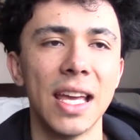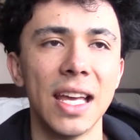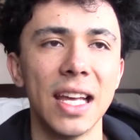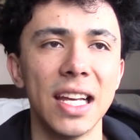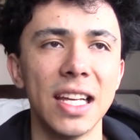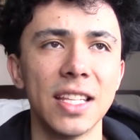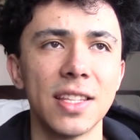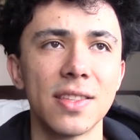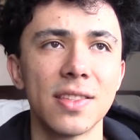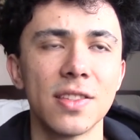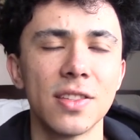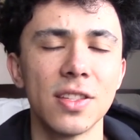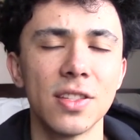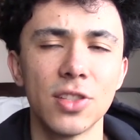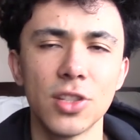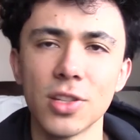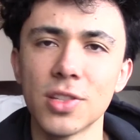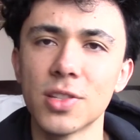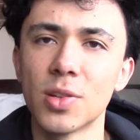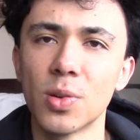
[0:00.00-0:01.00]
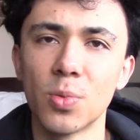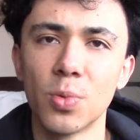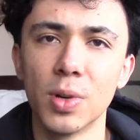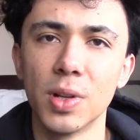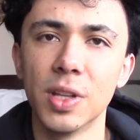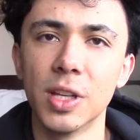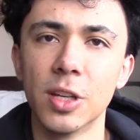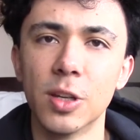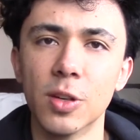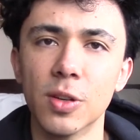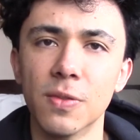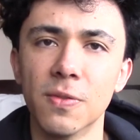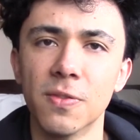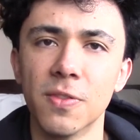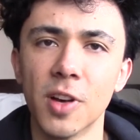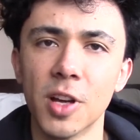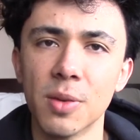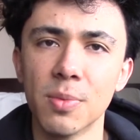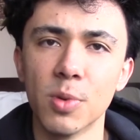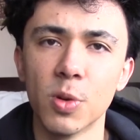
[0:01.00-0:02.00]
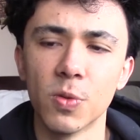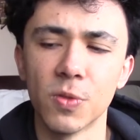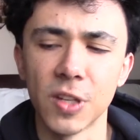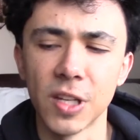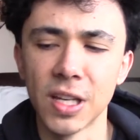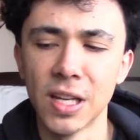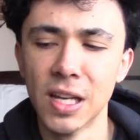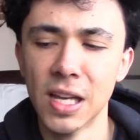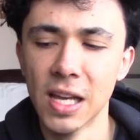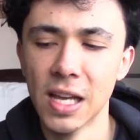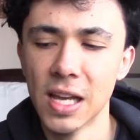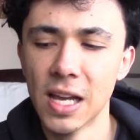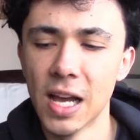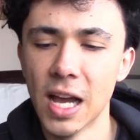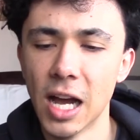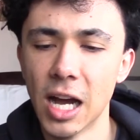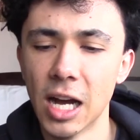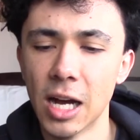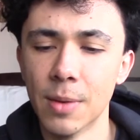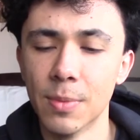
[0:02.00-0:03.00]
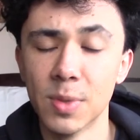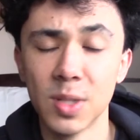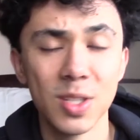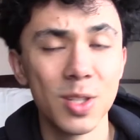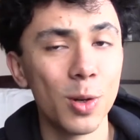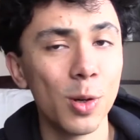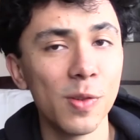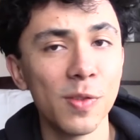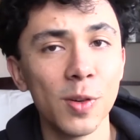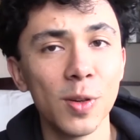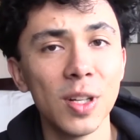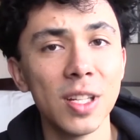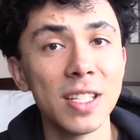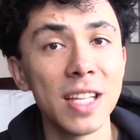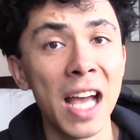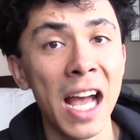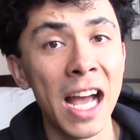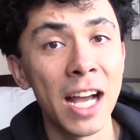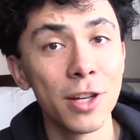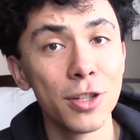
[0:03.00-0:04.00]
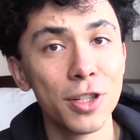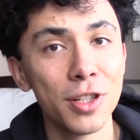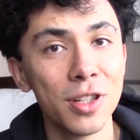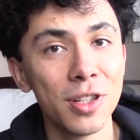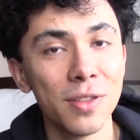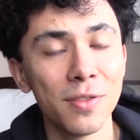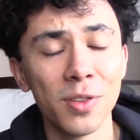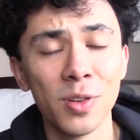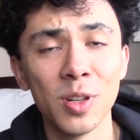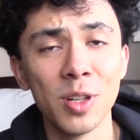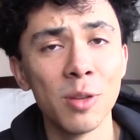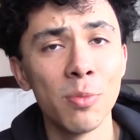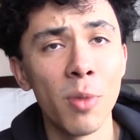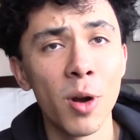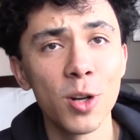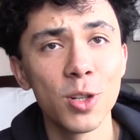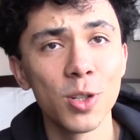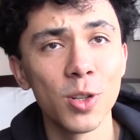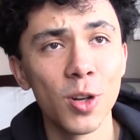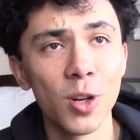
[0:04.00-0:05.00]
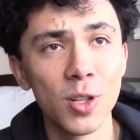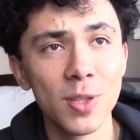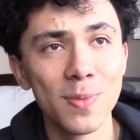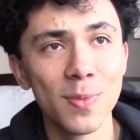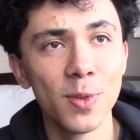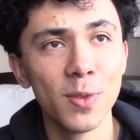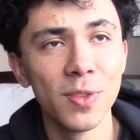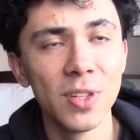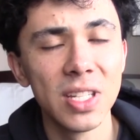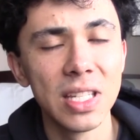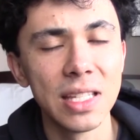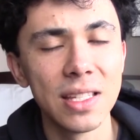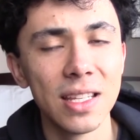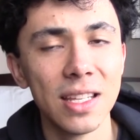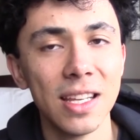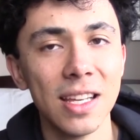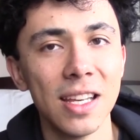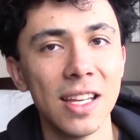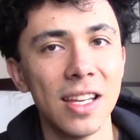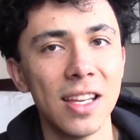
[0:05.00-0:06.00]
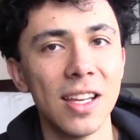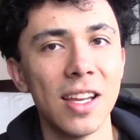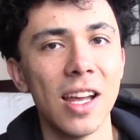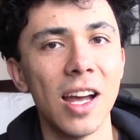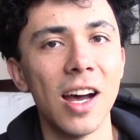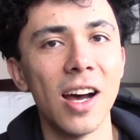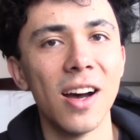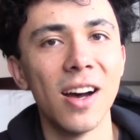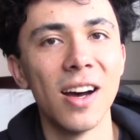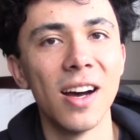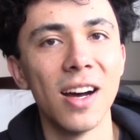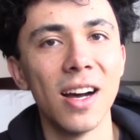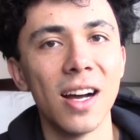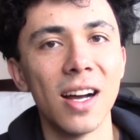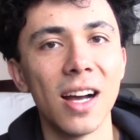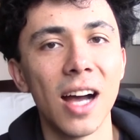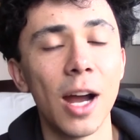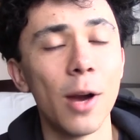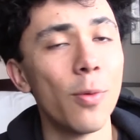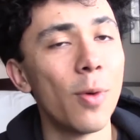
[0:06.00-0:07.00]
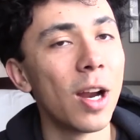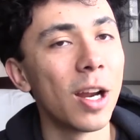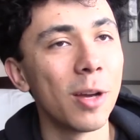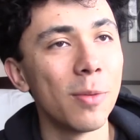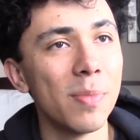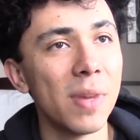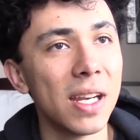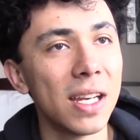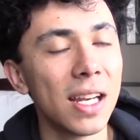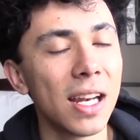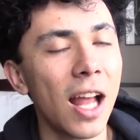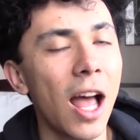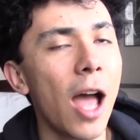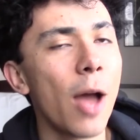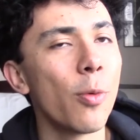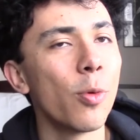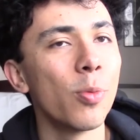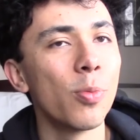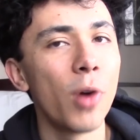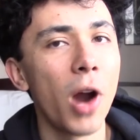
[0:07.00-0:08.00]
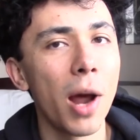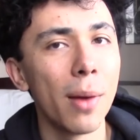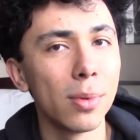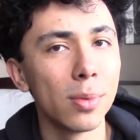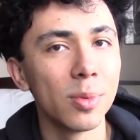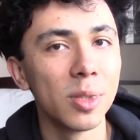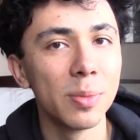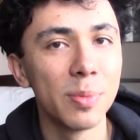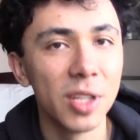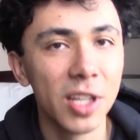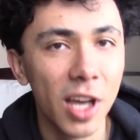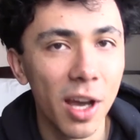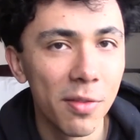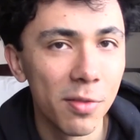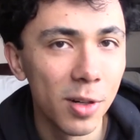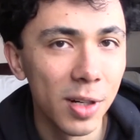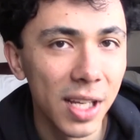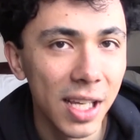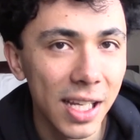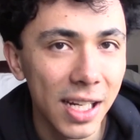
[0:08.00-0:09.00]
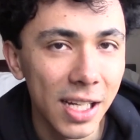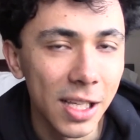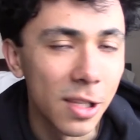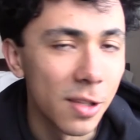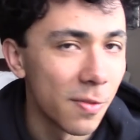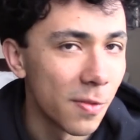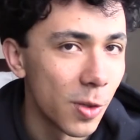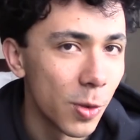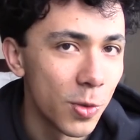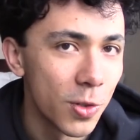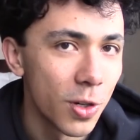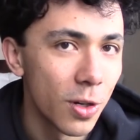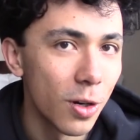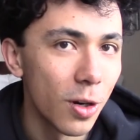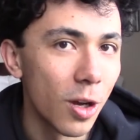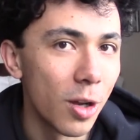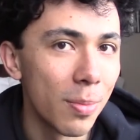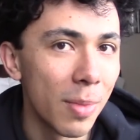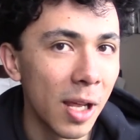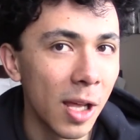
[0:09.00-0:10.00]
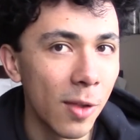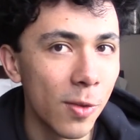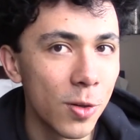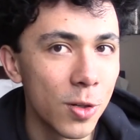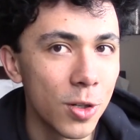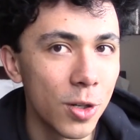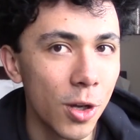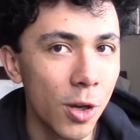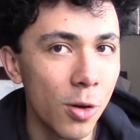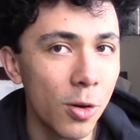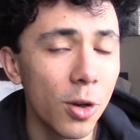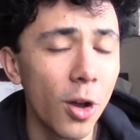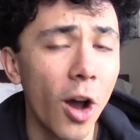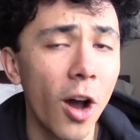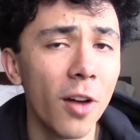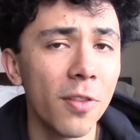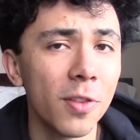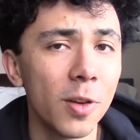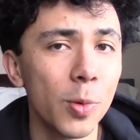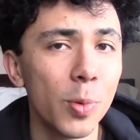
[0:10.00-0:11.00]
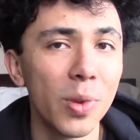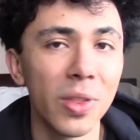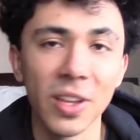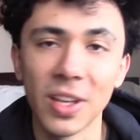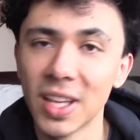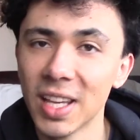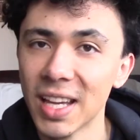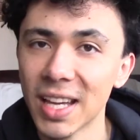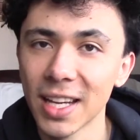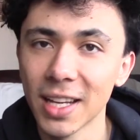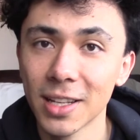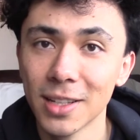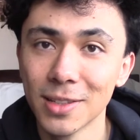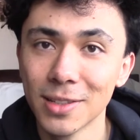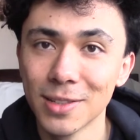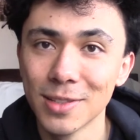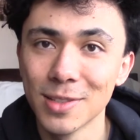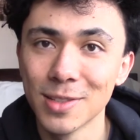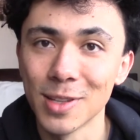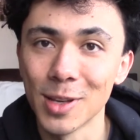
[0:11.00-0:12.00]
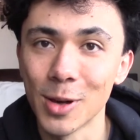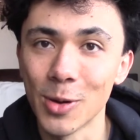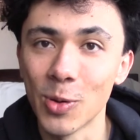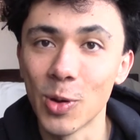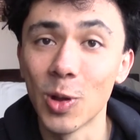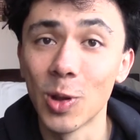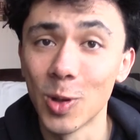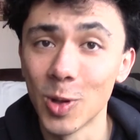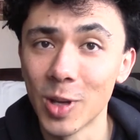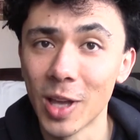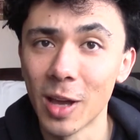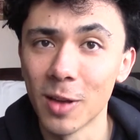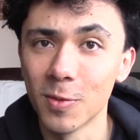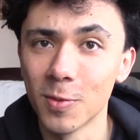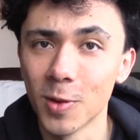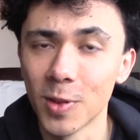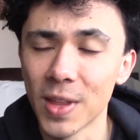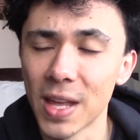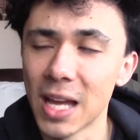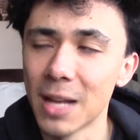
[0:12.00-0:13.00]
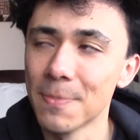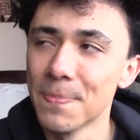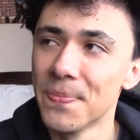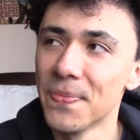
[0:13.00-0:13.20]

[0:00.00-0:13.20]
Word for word: It's just a really good, fun movie. Um, and so if you're into action, if you're into martial arts movies, uh, I recommend it. I will probably be covering it in the future on my other show, Coffee with a Kick, so look out for that.